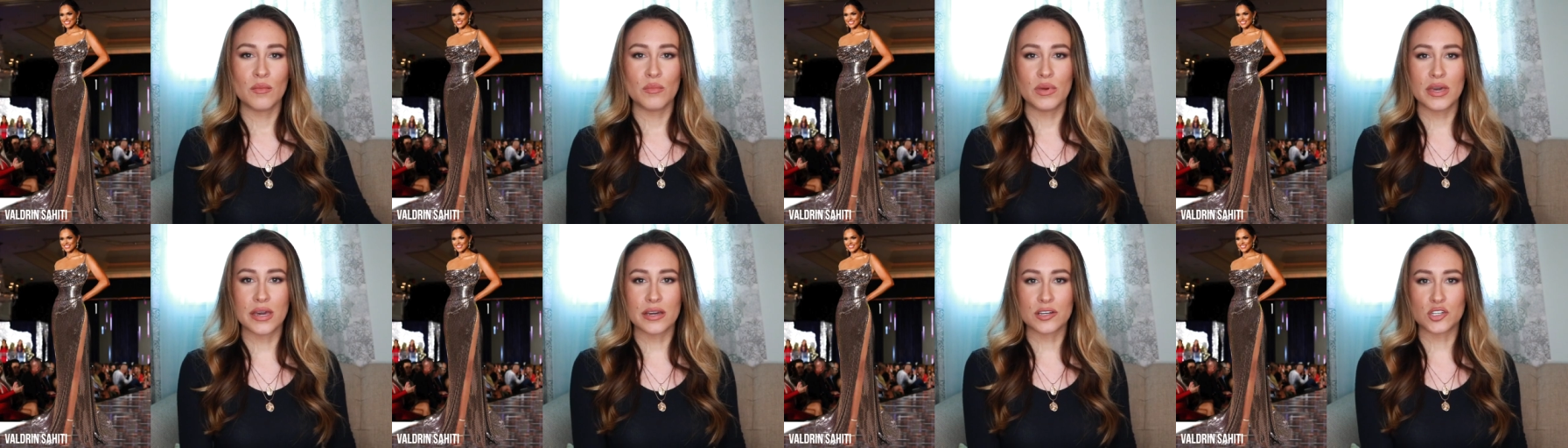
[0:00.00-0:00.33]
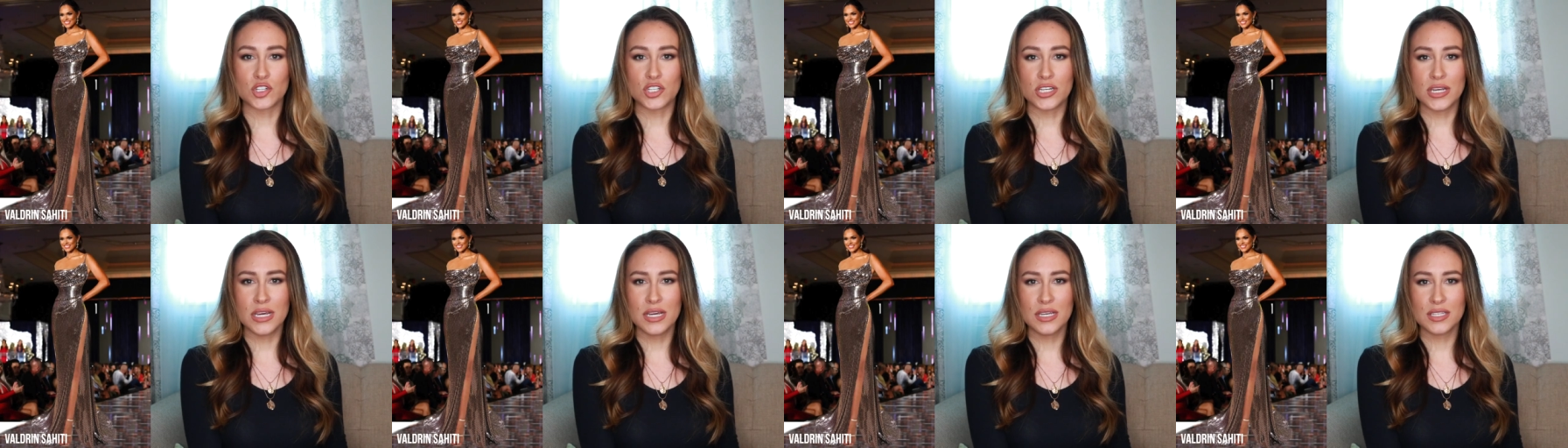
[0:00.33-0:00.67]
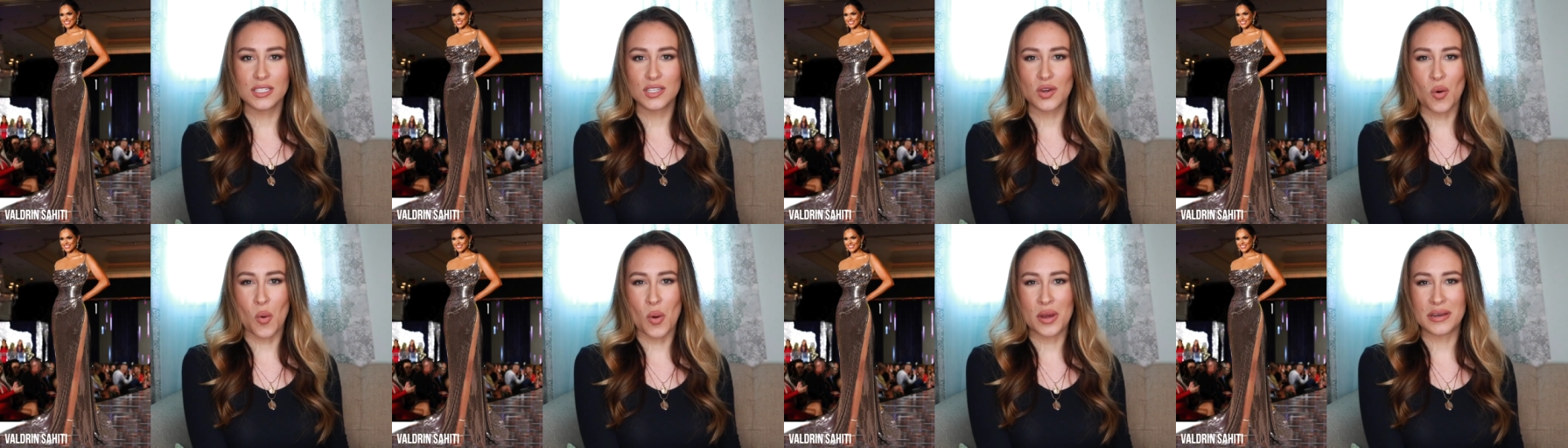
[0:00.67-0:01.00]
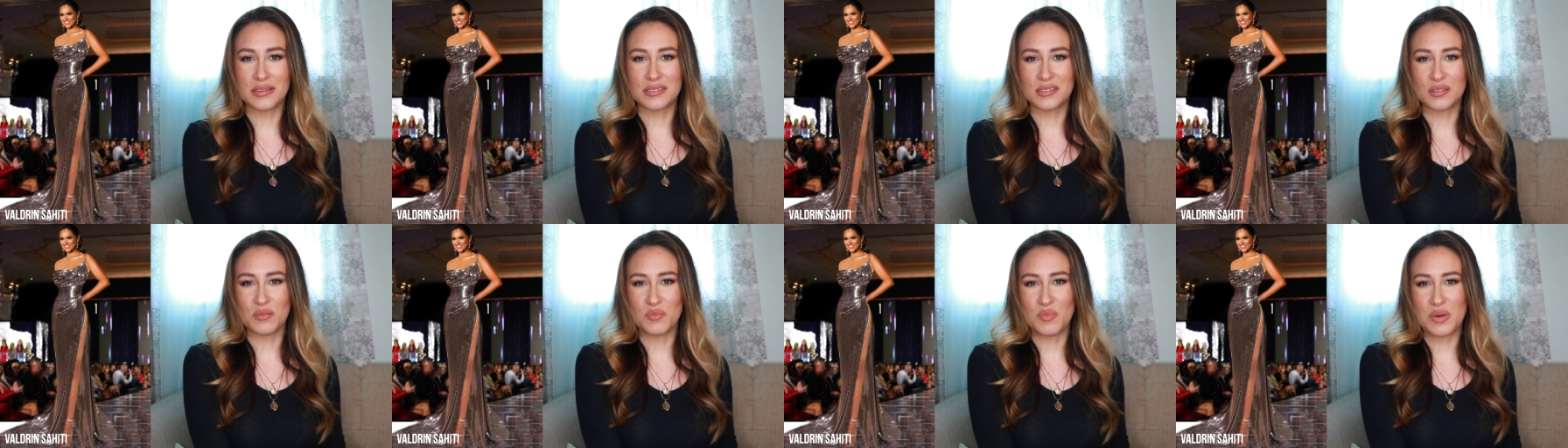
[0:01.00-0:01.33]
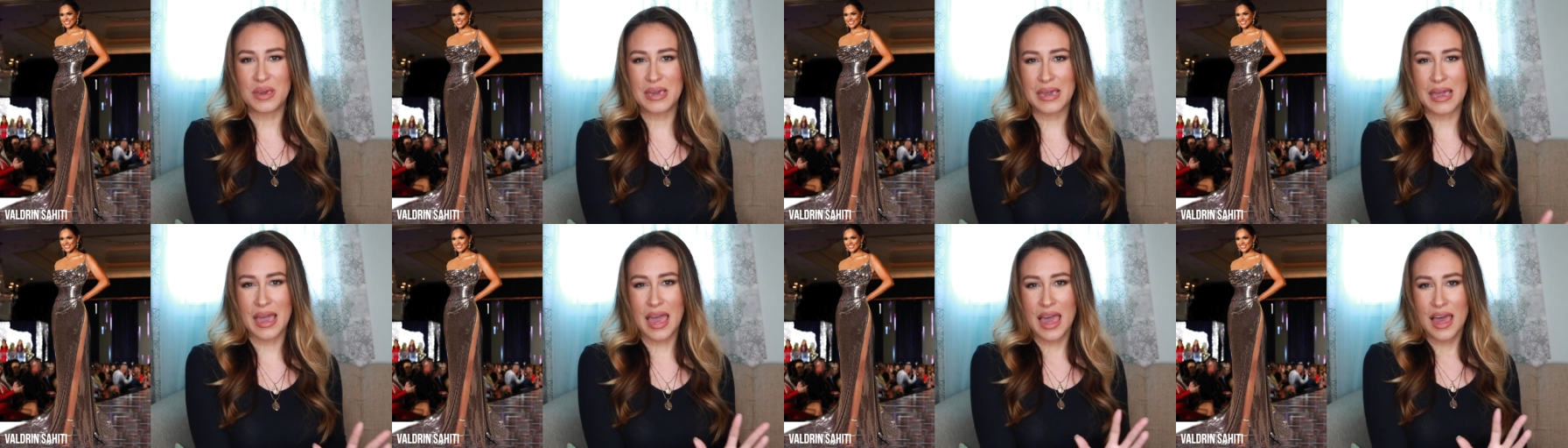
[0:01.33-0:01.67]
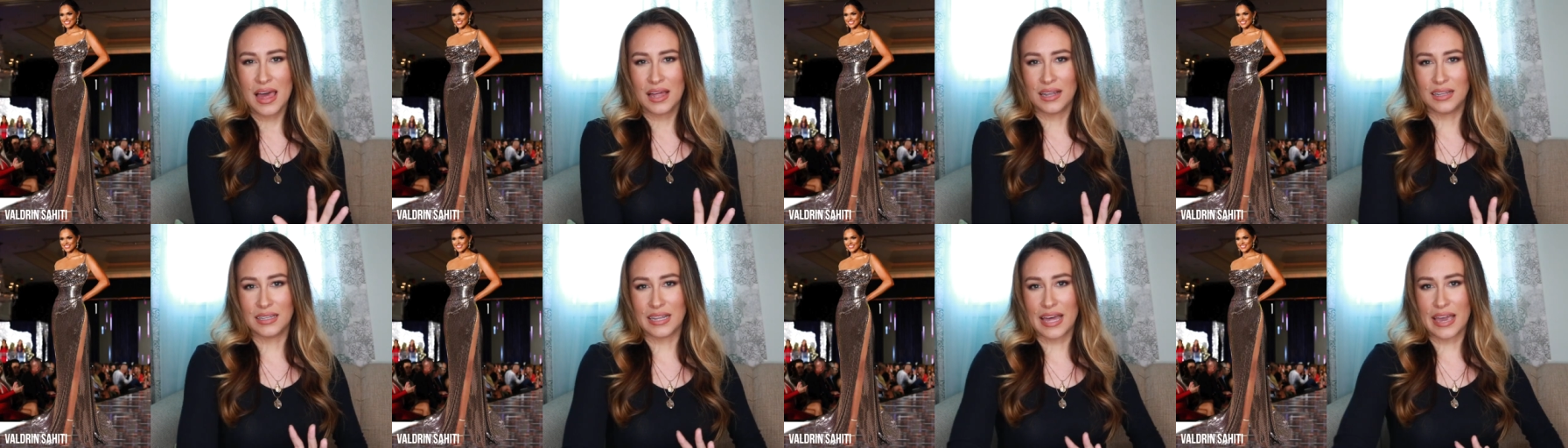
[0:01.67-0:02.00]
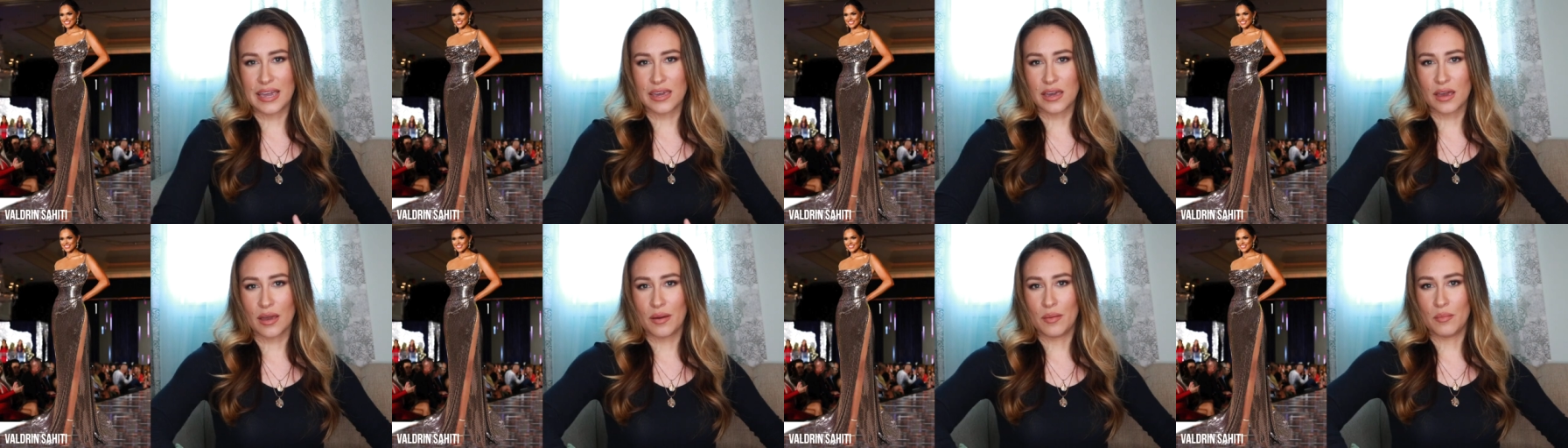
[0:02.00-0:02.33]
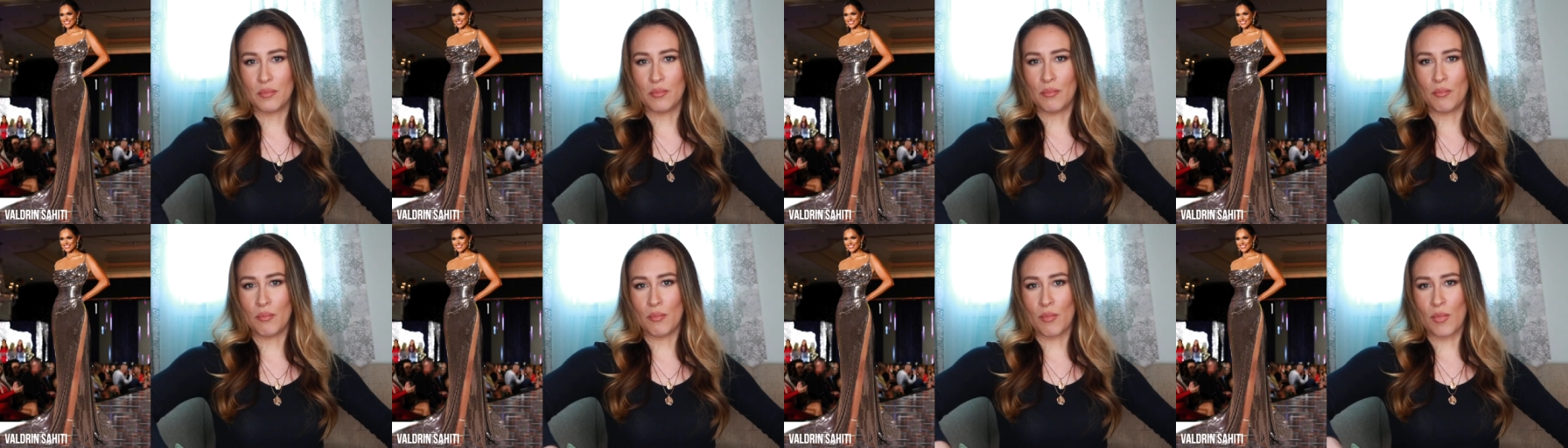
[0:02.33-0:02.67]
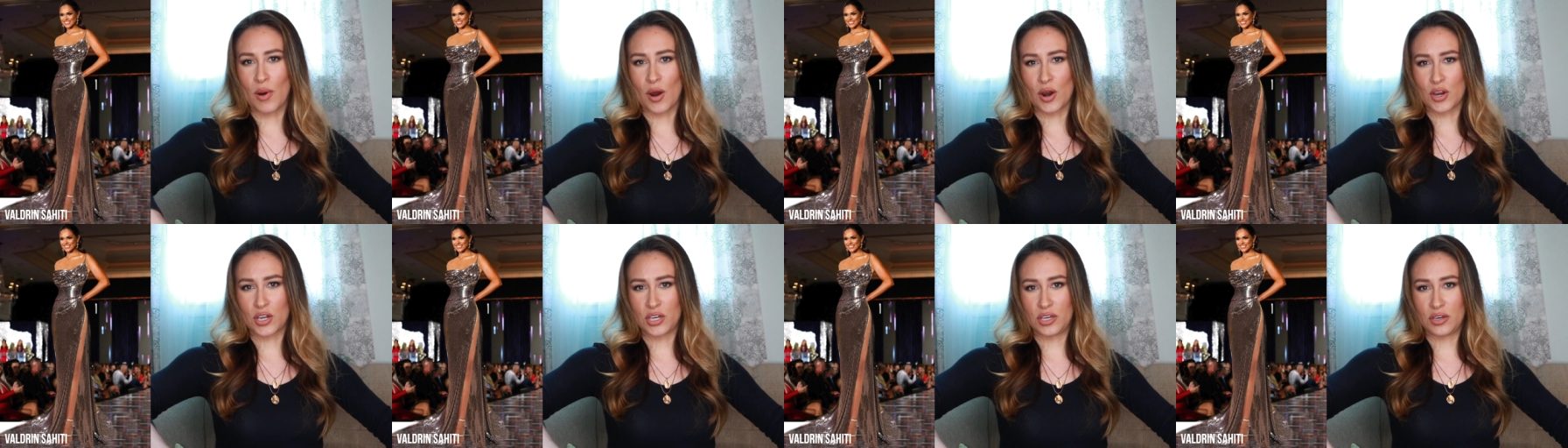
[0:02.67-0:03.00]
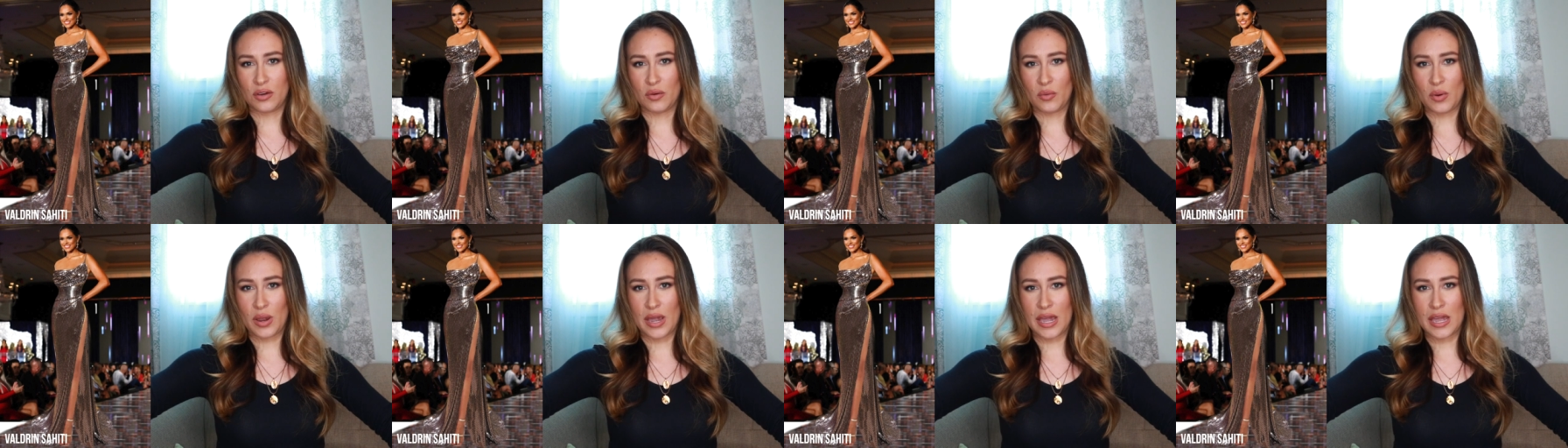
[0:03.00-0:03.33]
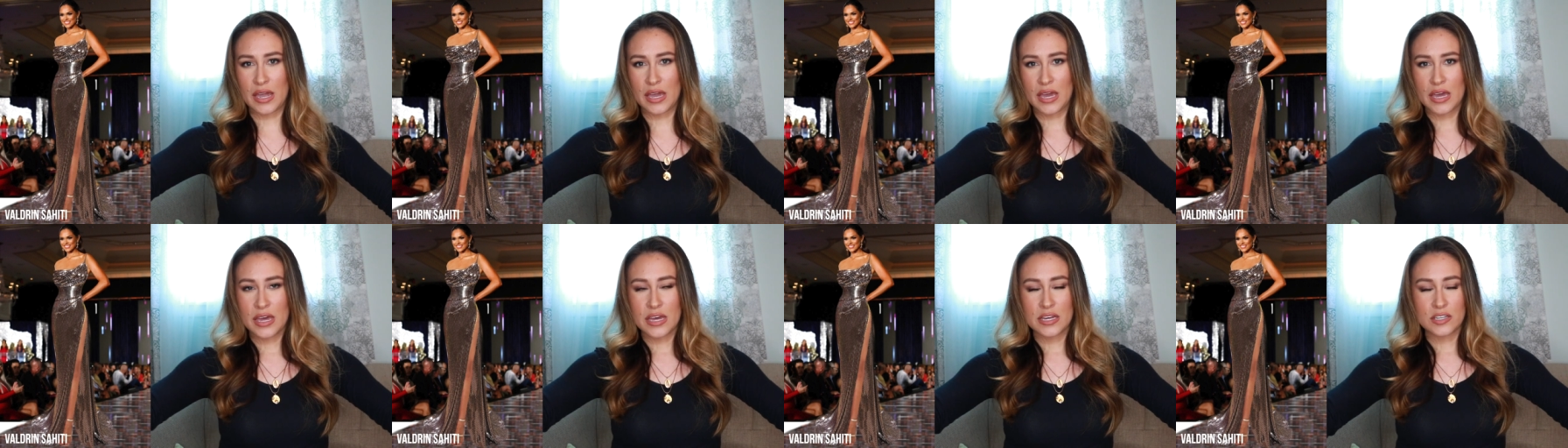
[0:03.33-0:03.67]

because she is going to be like Mercury